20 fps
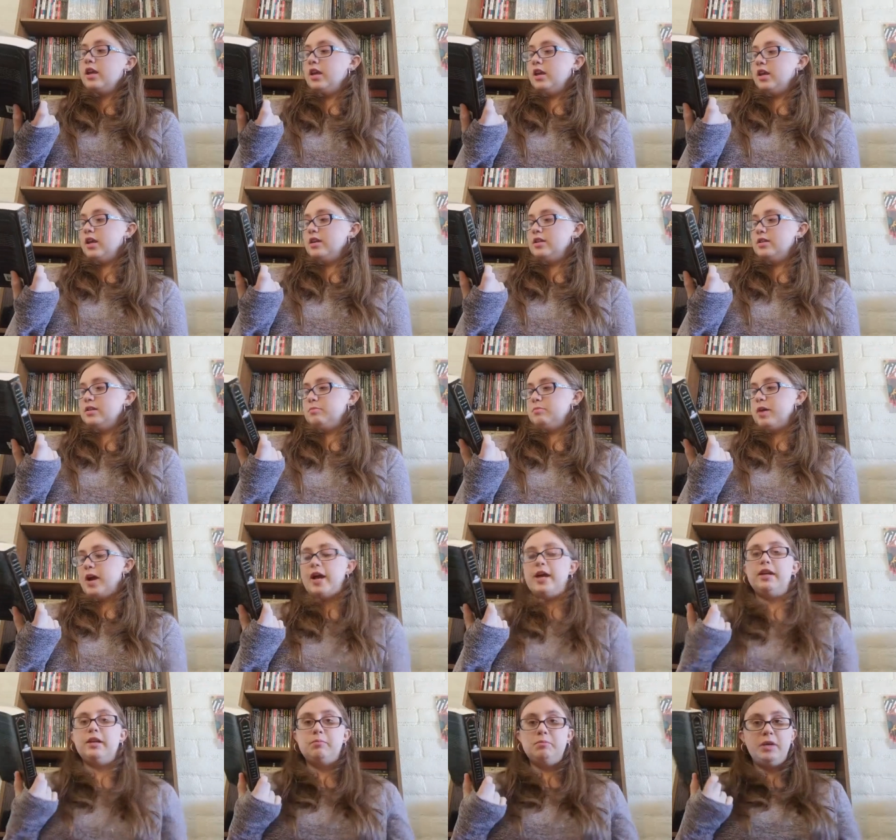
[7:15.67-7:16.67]
and
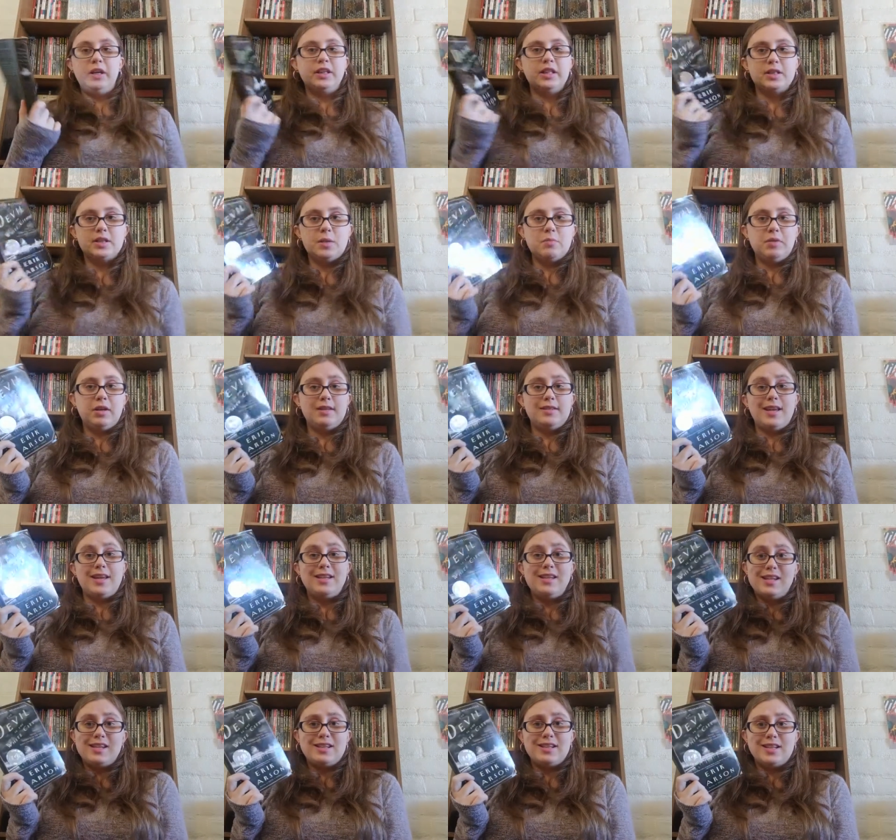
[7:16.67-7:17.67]
I picked this up because
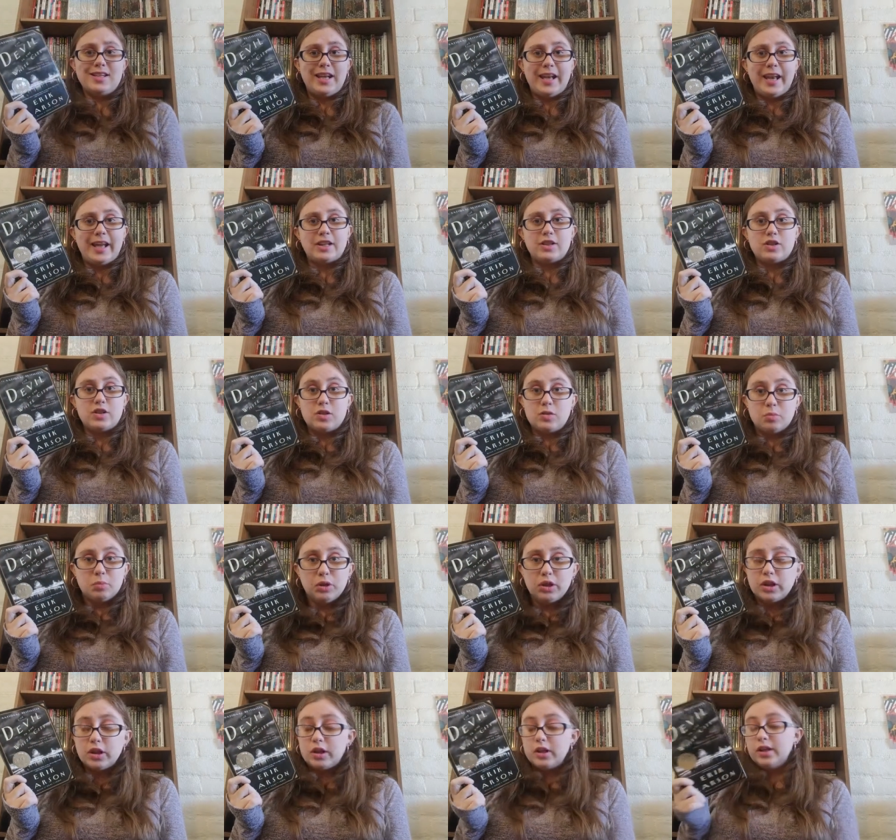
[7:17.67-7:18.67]
I needed an extra
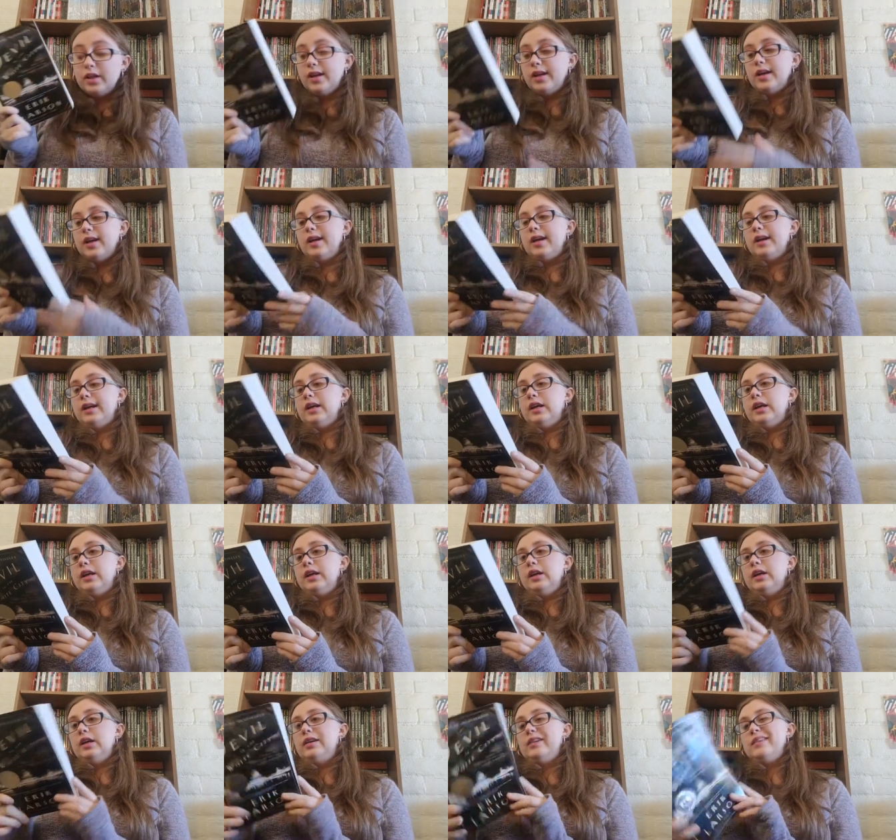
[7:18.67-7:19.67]
book.
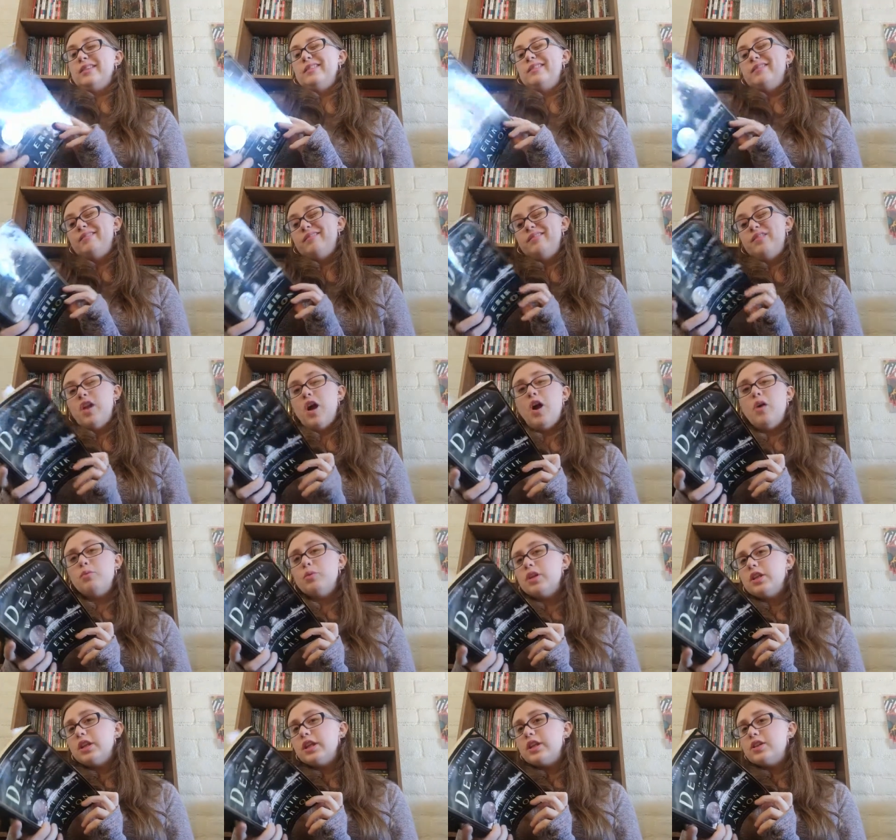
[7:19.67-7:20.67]
Not
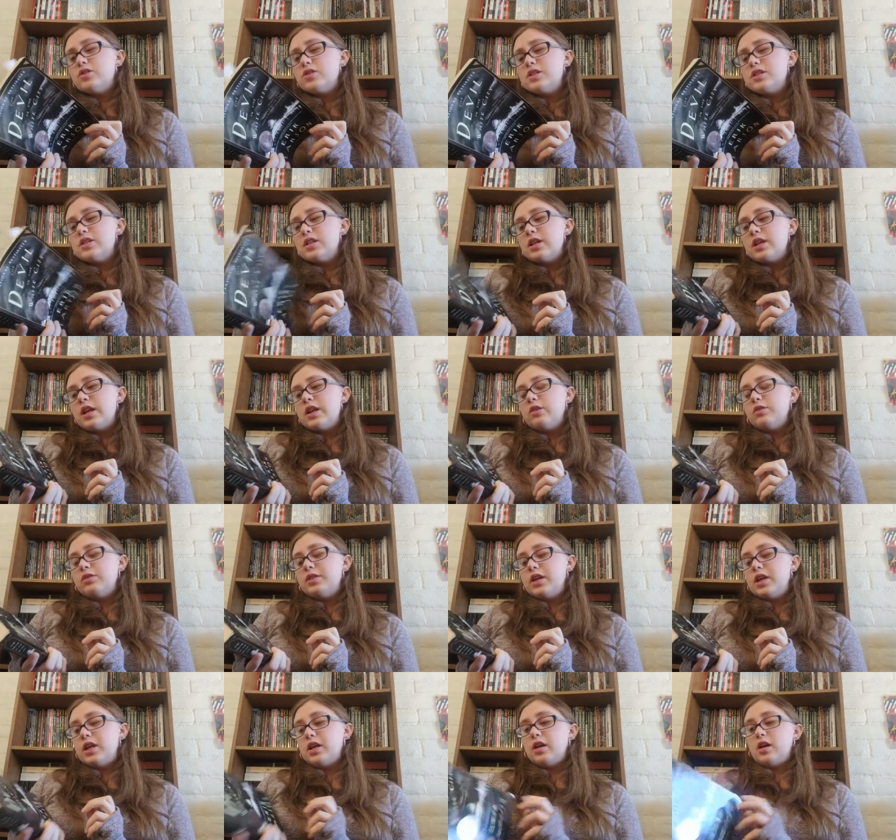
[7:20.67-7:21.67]
really interested, I don't
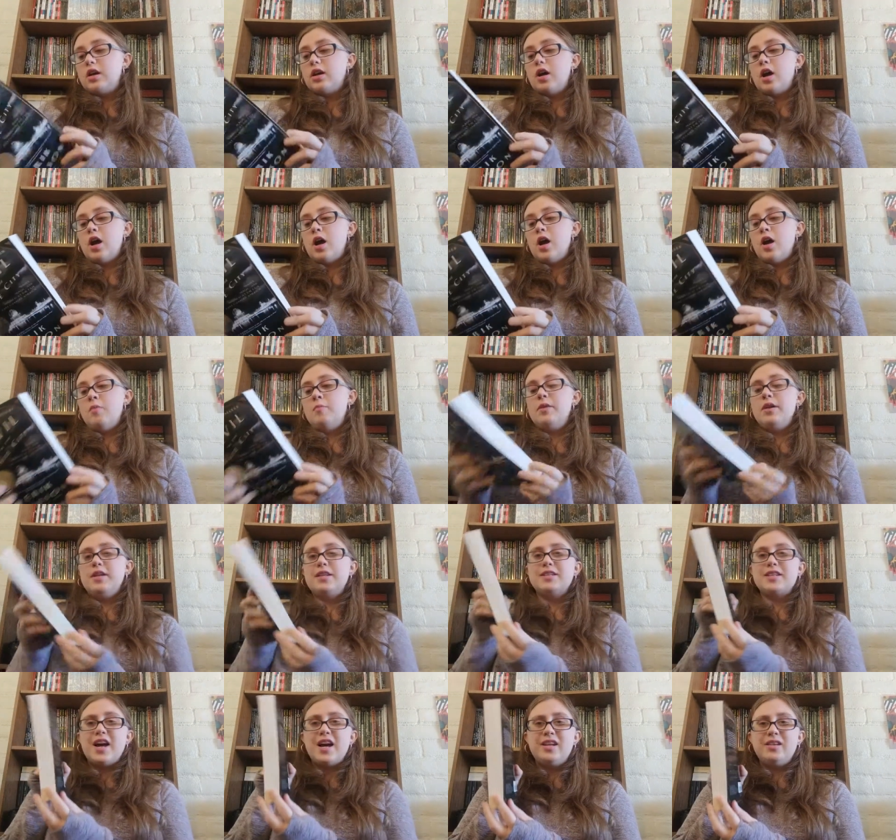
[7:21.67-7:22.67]
think. Um, and
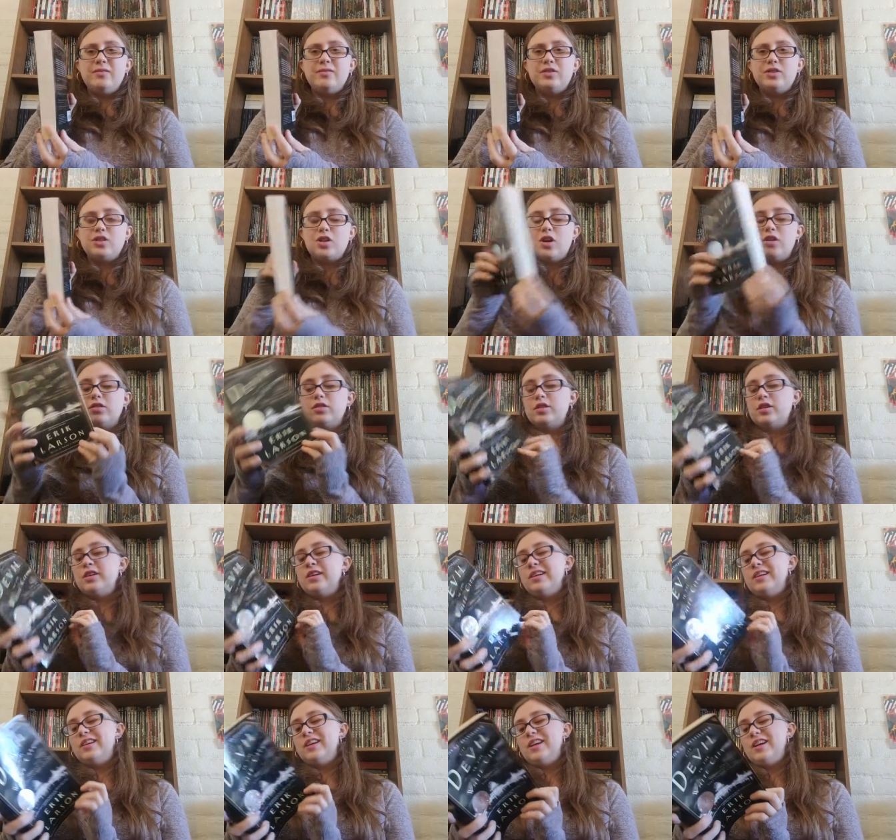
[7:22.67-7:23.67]
it's kind of a
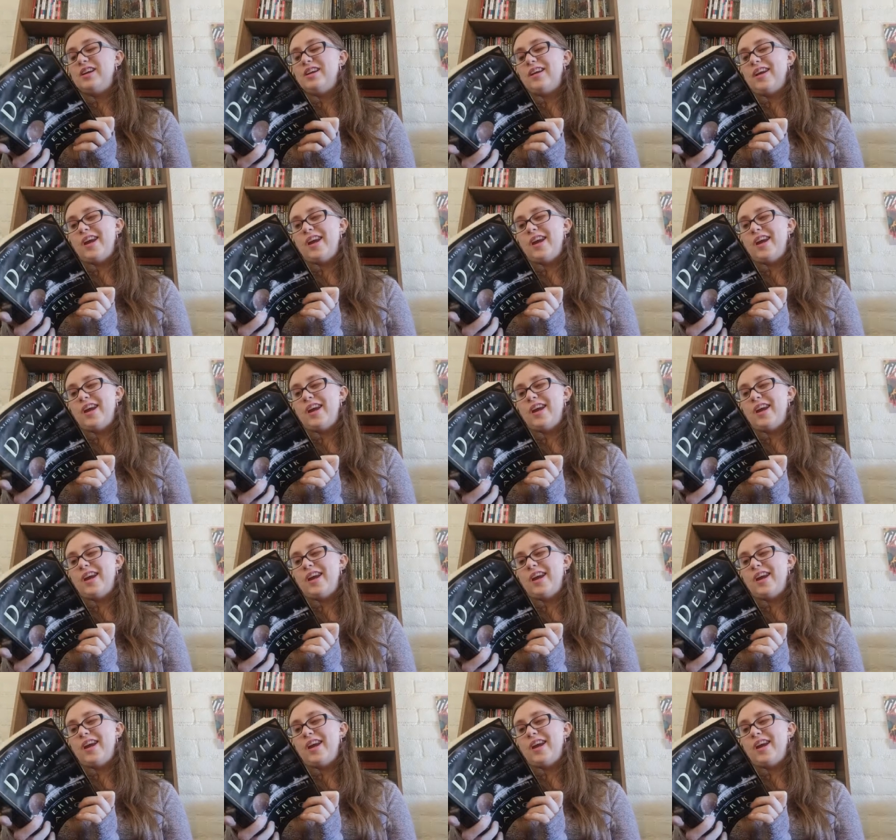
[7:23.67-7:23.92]
chunker.